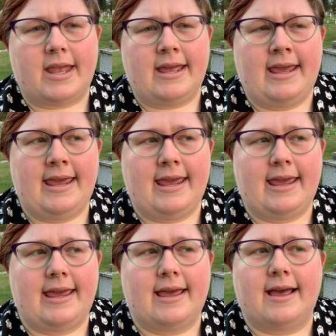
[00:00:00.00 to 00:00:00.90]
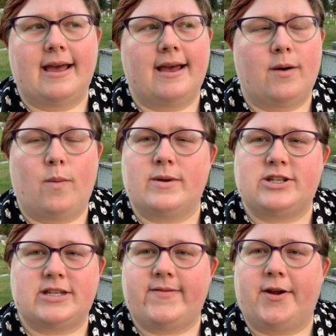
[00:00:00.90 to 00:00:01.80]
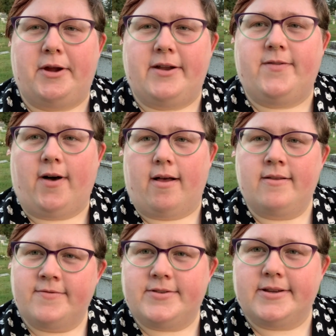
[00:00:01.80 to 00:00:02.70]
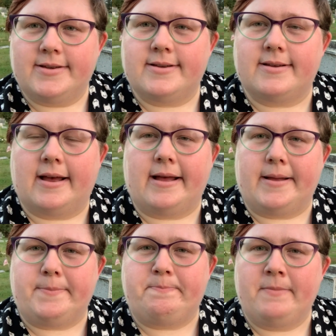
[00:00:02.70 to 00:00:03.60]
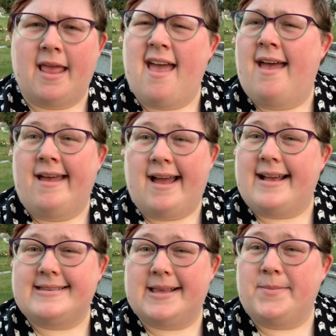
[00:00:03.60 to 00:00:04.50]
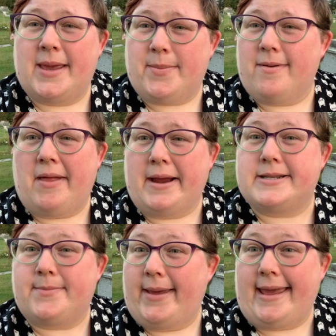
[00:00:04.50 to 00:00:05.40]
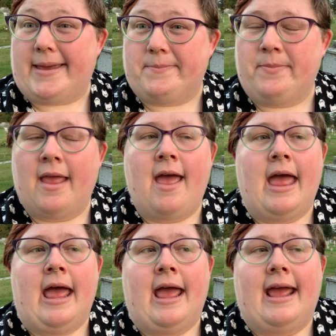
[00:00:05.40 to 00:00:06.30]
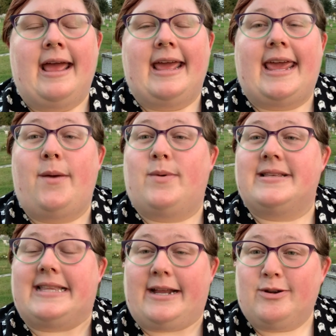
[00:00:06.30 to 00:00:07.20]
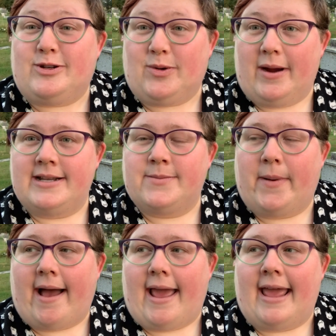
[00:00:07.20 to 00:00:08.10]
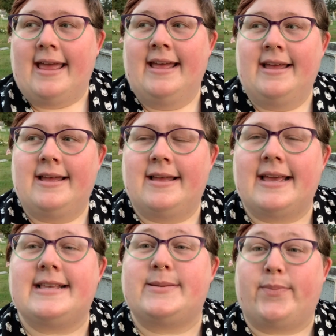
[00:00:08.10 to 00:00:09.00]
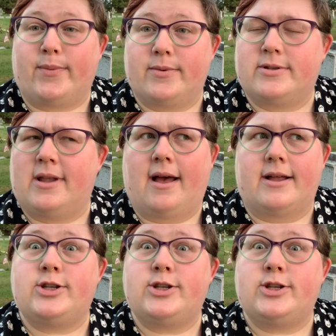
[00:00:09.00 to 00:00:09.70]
he was just very involved. Um, as some people like to be. He was later joined by his uh,